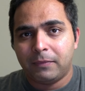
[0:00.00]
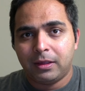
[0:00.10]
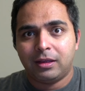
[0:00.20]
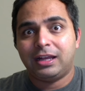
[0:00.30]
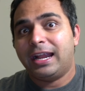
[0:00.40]

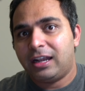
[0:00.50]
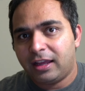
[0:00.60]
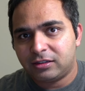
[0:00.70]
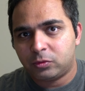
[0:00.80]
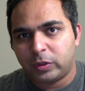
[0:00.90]

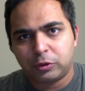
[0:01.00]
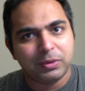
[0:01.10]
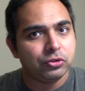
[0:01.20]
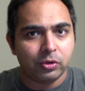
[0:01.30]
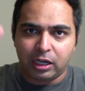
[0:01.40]
guidelines, which
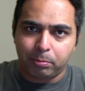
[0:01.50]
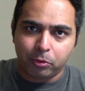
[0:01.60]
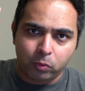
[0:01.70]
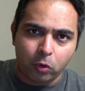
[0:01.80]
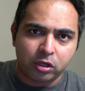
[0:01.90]
means you cannot
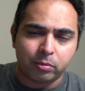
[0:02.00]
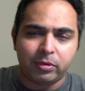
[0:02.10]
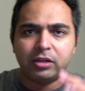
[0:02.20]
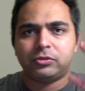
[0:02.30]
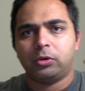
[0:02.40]
put
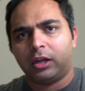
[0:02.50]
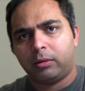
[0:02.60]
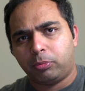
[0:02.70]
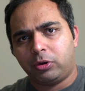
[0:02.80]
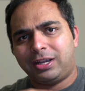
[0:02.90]
watermarks, you
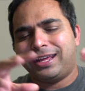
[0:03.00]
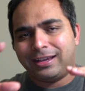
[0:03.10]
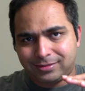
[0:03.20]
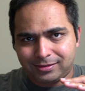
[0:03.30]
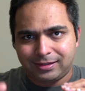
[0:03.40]
cannot put
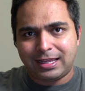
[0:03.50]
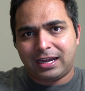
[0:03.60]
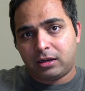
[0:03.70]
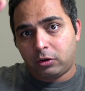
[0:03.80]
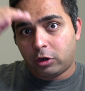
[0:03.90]
texts that
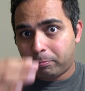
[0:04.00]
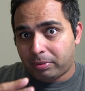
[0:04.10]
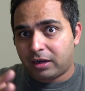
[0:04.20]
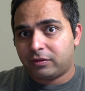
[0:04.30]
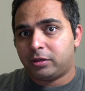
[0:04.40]
are not
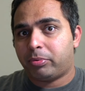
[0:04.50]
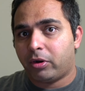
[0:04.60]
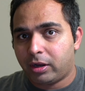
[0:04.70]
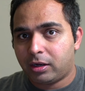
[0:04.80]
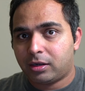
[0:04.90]
part of the
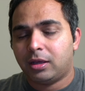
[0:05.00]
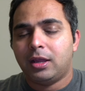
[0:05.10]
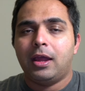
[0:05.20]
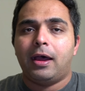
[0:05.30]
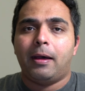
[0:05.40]
product,
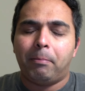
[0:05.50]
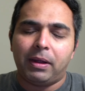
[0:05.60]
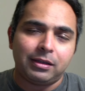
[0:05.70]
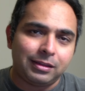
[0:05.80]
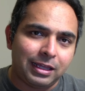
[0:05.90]

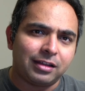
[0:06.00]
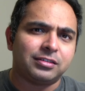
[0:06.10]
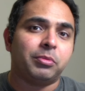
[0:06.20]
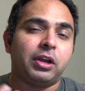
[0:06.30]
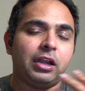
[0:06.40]
but there are
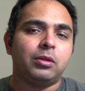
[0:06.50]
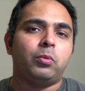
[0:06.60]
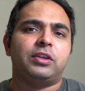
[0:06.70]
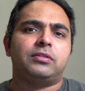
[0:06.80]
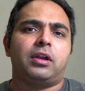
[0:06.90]
some creative
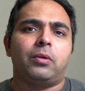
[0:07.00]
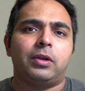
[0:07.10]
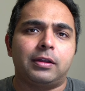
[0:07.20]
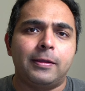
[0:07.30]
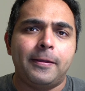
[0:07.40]
ways around
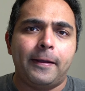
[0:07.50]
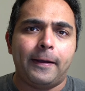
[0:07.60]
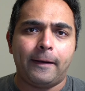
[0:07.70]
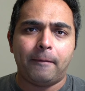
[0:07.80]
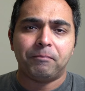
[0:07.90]
it.
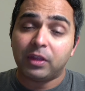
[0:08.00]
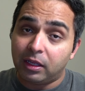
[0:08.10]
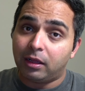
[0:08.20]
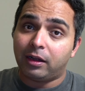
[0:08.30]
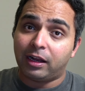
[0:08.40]

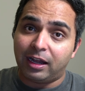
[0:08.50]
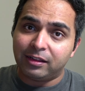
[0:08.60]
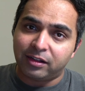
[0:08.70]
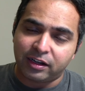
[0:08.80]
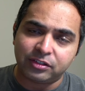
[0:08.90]
Regarding
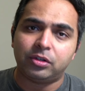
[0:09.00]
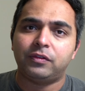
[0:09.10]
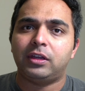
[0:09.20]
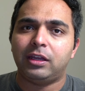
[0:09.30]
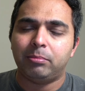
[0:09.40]
the rest of
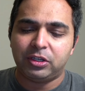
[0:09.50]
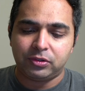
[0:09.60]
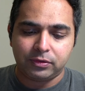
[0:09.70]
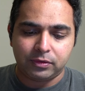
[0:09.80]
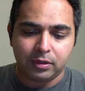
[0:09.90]
the
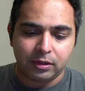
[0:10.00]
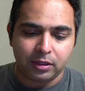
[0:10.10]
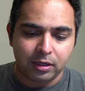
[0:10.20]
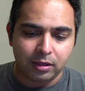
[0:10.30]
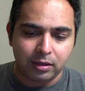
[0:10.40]
images,
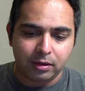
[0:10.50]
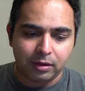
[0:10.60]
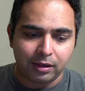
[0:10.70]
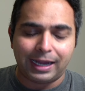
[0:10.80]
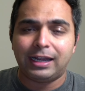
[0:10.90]
the
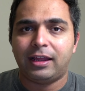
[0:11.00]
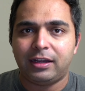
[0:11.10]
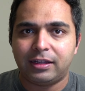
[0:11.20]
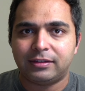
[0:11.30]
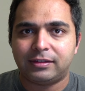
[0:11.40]
guideline
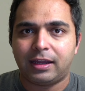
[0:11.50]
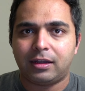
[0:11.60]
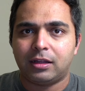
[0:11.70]
is that